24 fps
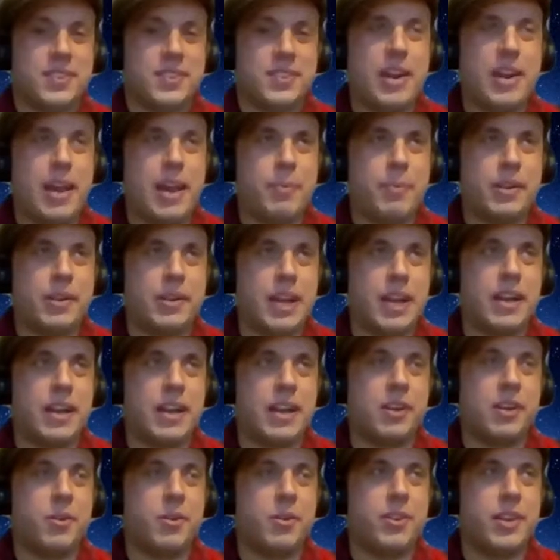I've been kind
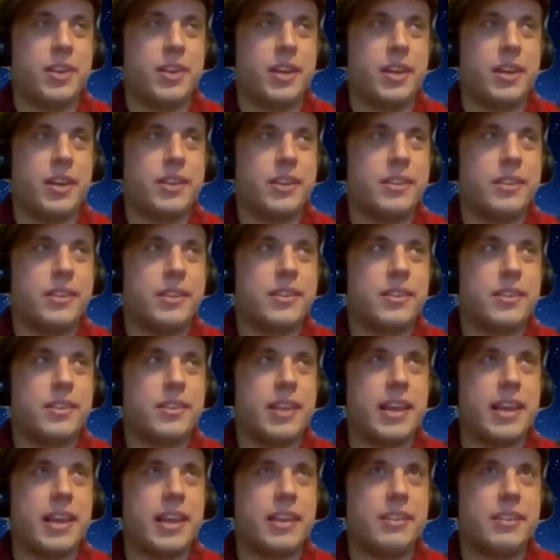of going the
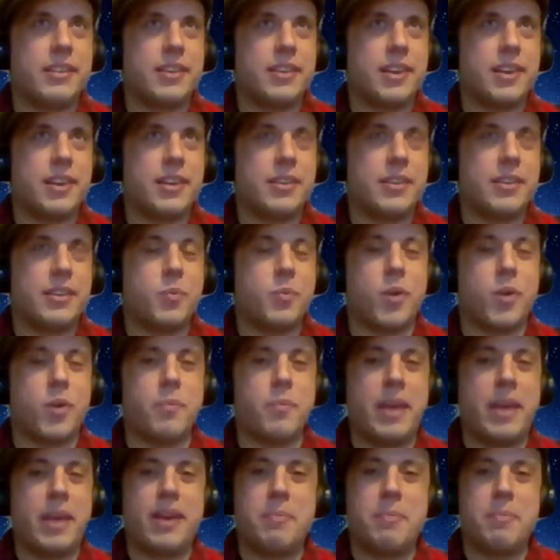one
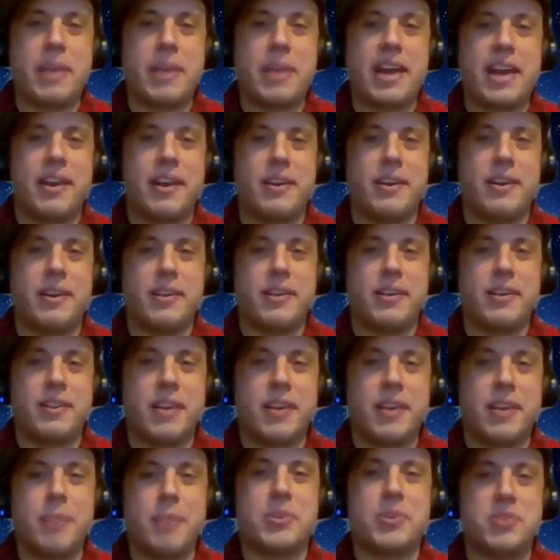man band.
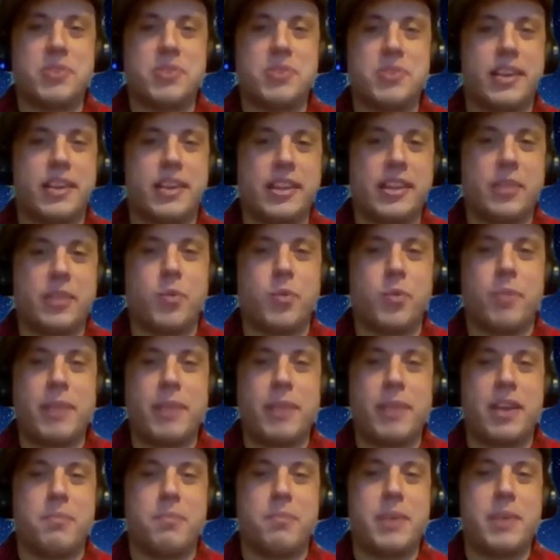I've been trying like the one
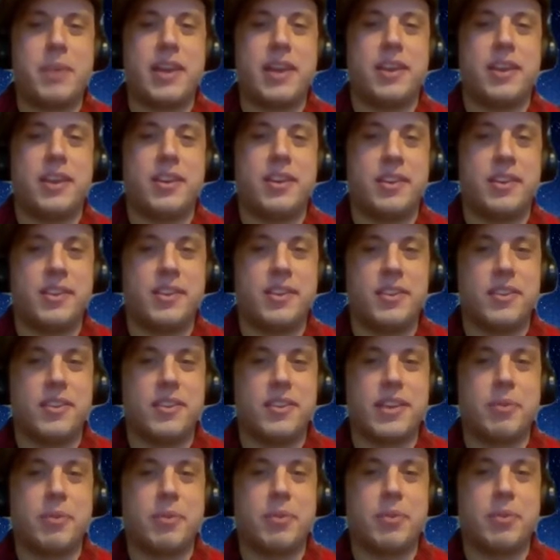man band
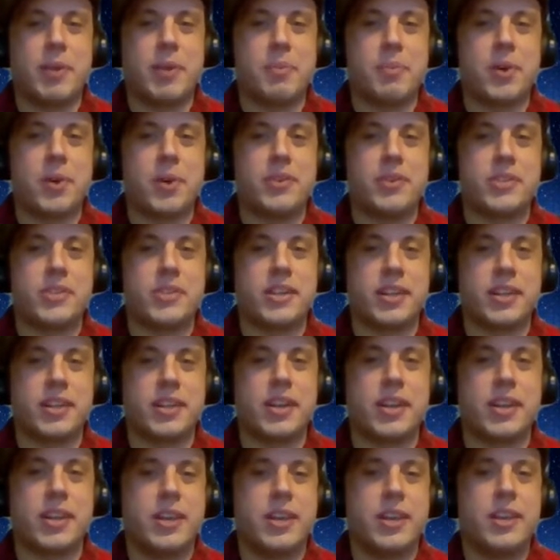thing with my project,
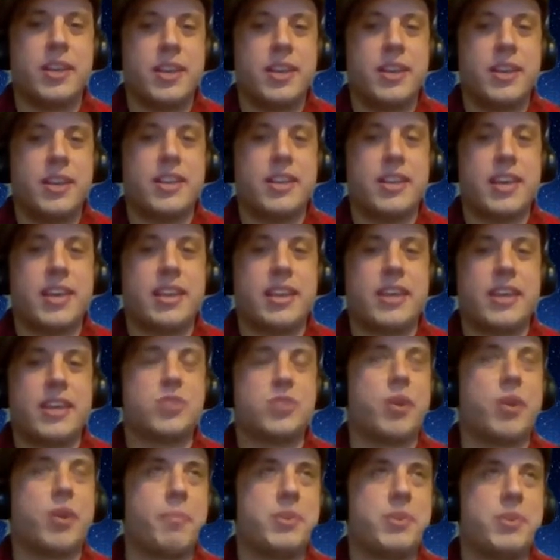kind of. Yeah, like
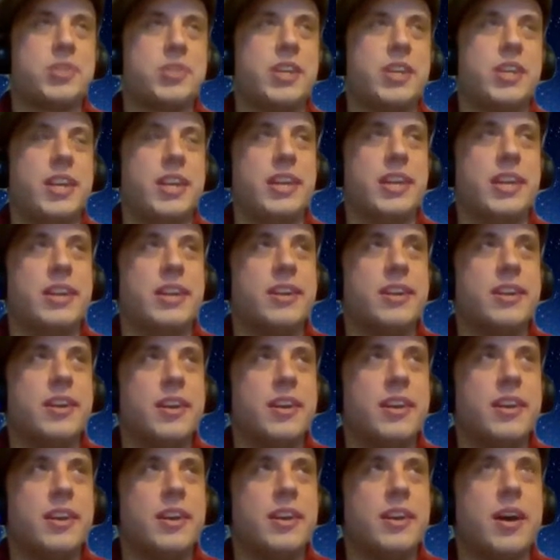drum machine.
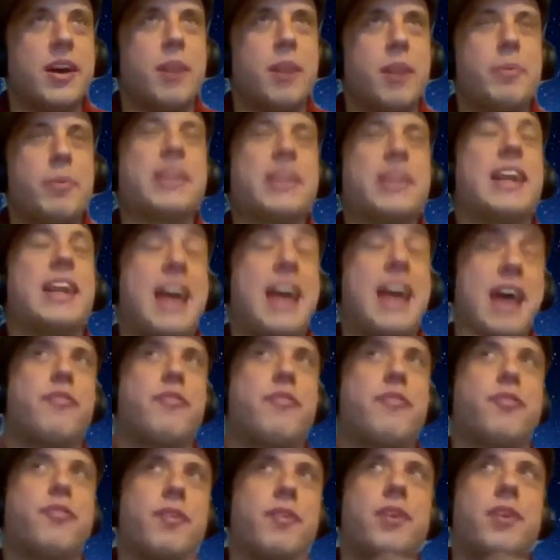But then I
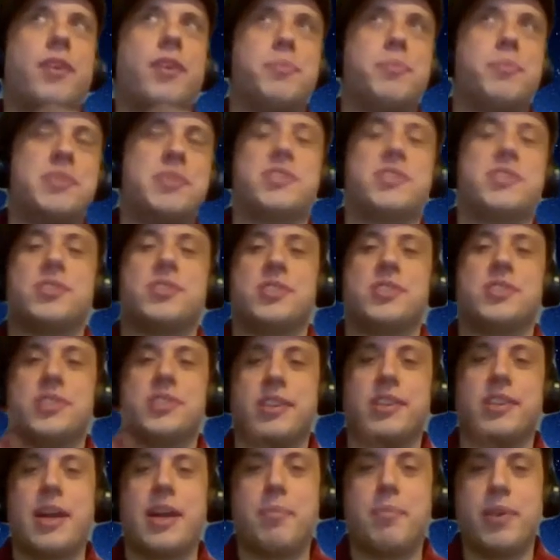have other musicians
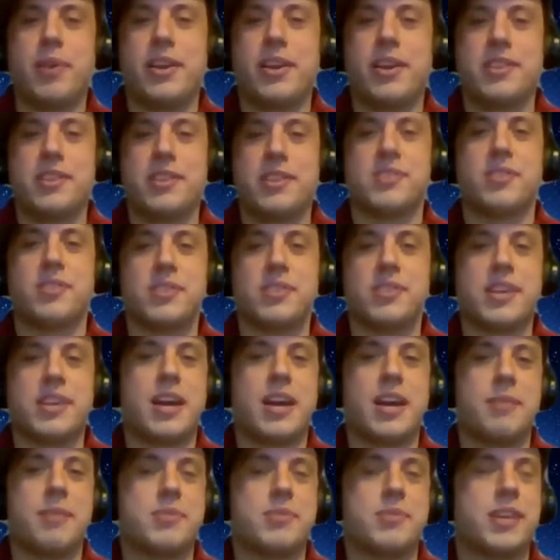collaborate at certain
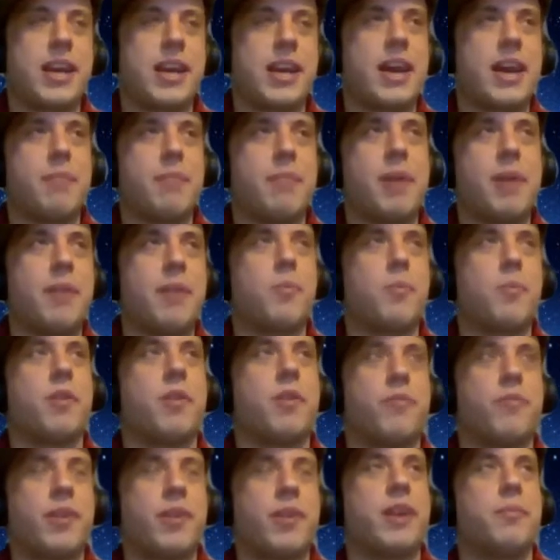times. Like I had my one
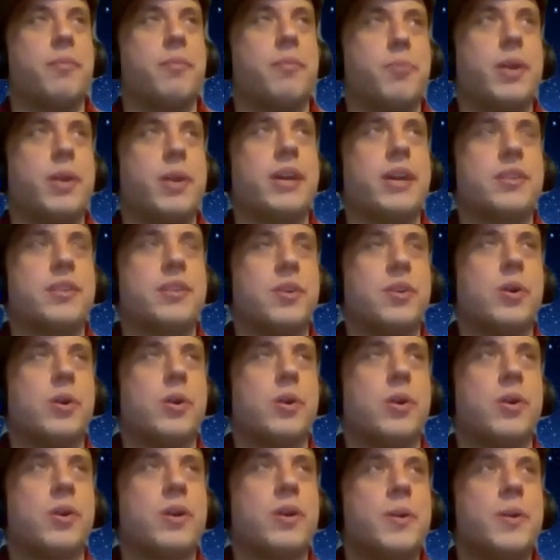friend play
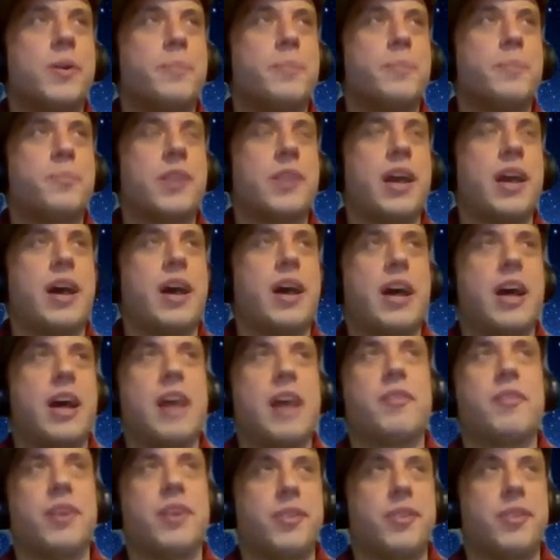guitar. I
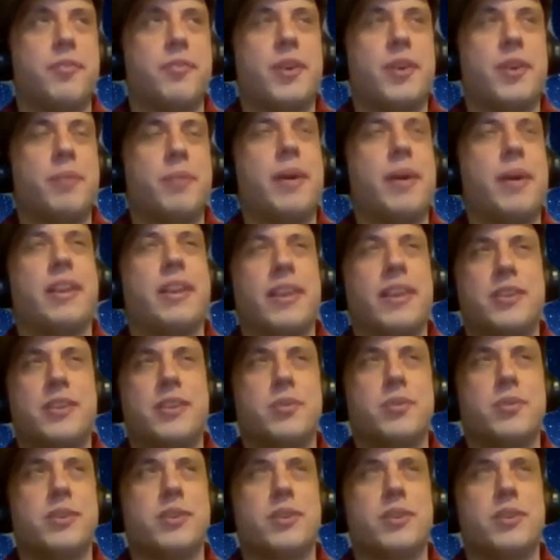have another friend who might like
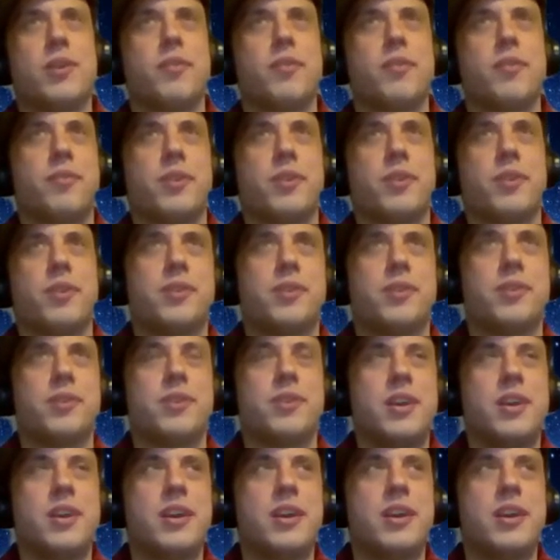do guitar for another